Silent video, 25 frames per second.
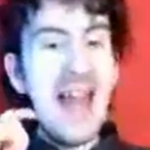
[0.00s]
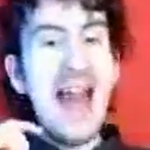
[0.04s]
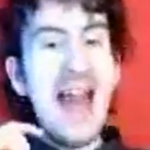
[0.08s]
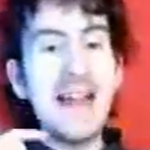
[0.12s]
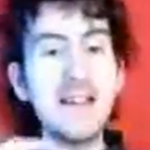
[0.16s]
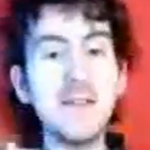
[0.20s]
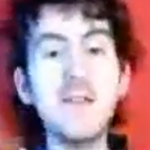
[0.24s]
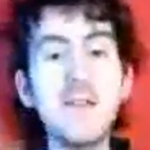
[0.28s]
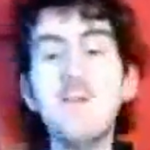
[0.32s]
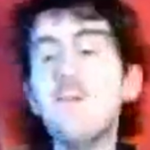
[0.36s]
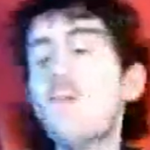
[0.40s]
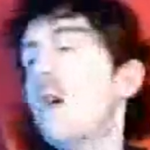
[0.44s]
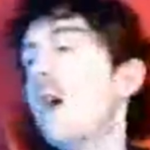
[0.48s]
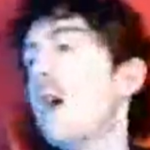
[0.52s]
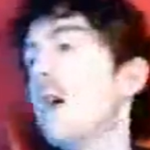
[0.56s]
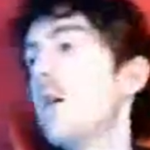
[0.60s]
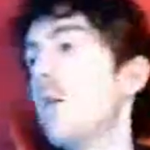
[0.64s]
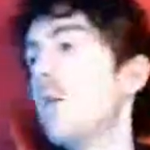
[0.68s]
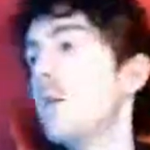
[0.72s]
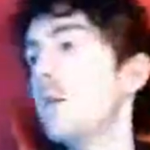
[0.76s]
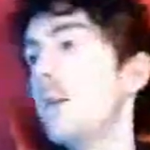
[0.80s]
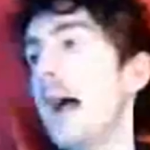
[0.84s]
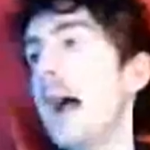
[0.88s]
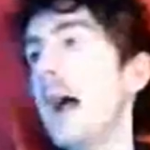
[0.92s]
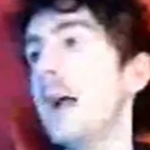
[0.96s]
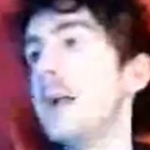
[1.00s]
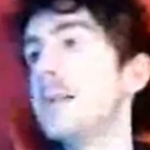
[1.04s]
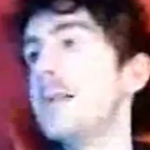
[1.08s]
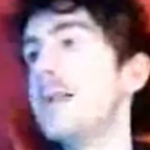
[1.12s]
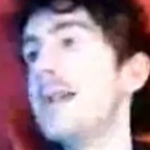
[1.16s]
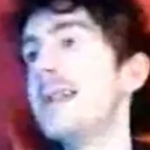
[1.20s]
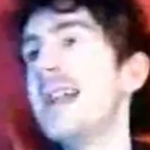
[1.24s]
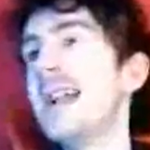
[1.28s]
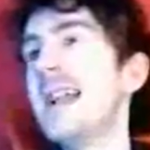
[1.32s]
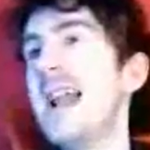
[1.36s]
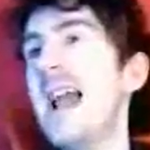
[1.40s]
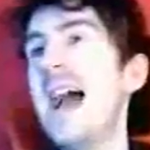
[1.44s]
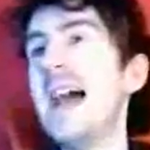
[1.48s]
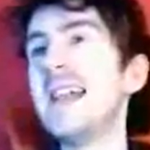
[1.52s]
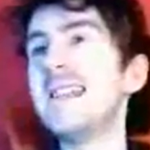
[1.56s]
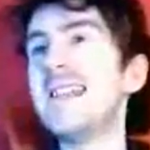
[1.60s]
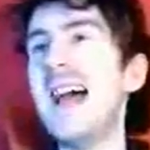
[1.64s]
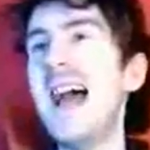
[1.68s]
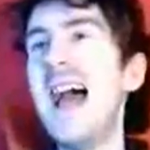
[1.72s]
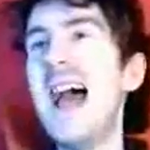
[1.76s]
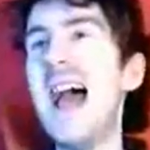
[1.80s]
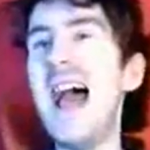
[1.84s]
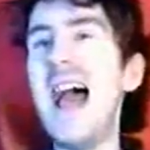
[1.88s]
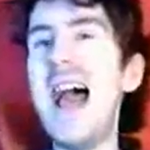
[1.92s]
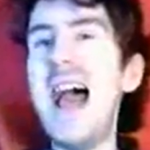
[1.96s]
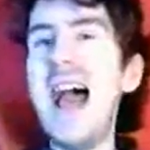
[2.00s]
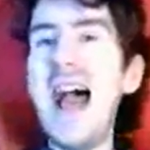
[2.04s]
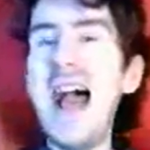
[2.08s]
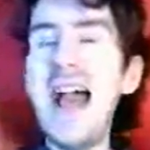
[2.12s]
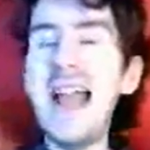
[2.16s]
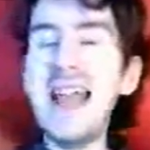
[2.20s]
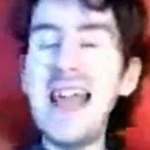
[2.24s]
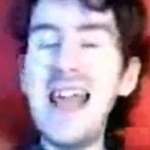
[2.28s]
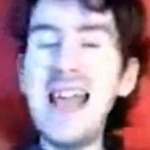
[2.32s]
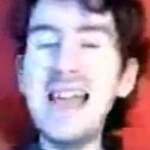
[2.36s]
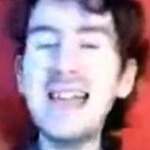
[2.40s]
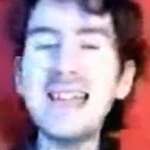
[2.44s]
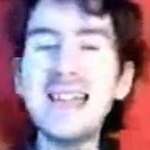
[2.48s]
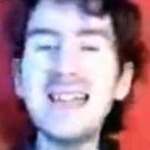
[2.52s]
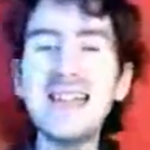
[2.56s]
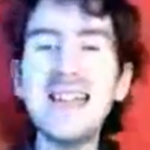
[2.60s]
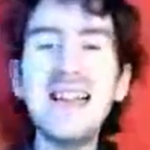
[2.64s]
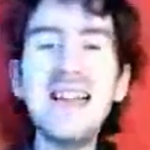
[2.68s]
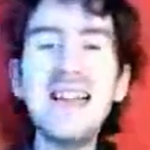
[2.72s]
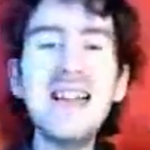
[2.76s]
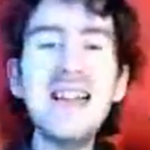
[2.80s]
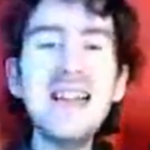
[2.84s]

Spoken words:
adult one of all the Power Rangers, and it had the highest